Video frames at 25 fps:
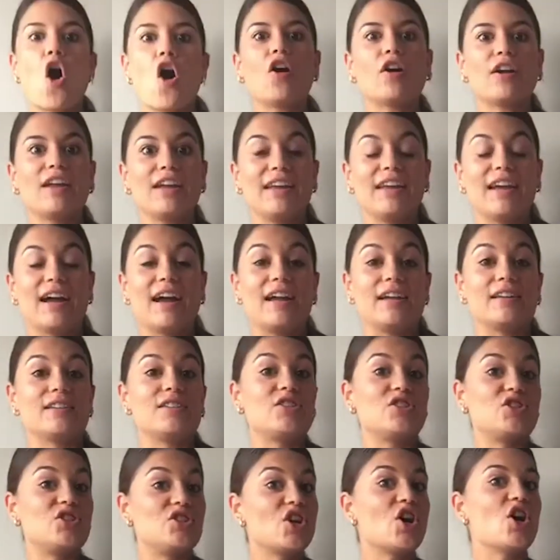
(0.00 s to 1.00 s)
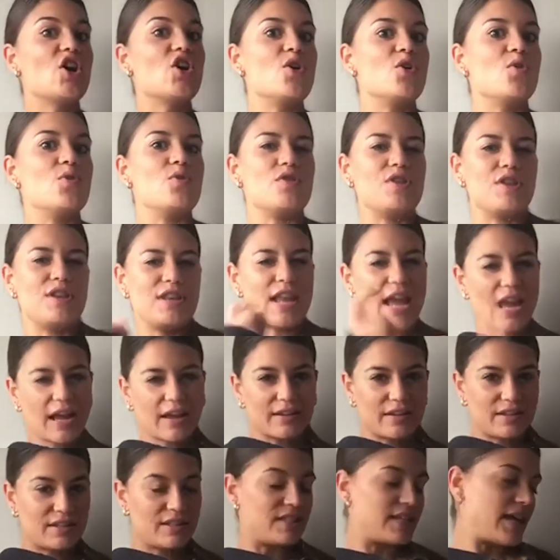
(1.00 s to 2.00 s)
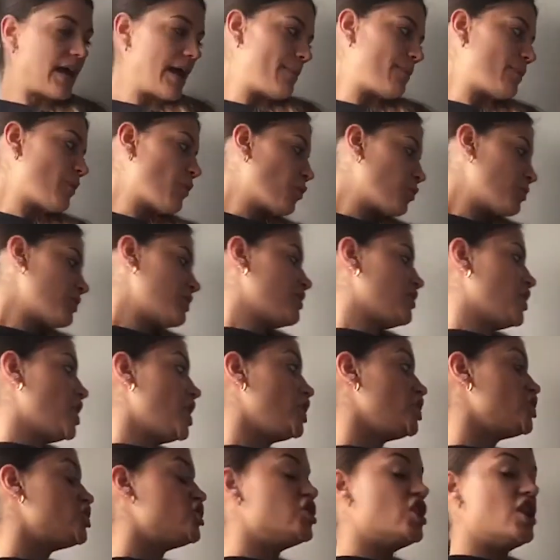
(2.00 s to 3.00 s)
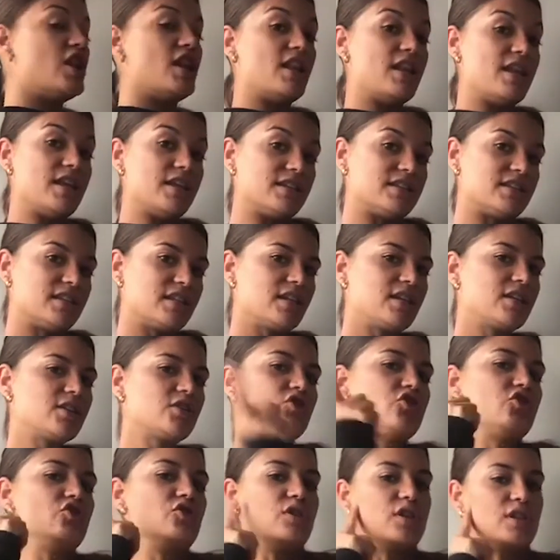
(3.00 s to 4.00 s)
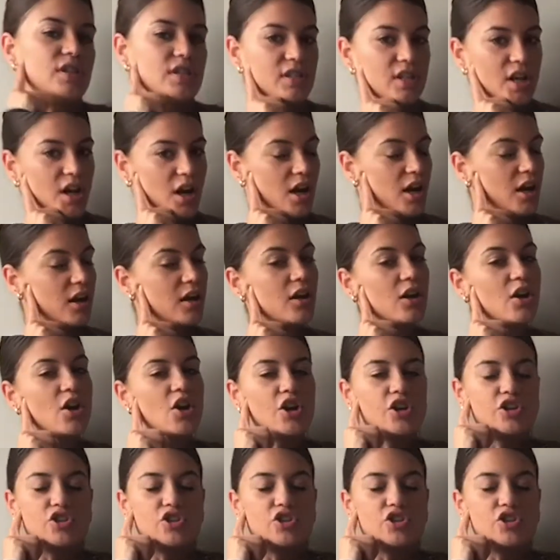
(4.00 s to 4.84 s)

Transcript: Okay, guys, so next step, we're going to listen to a song,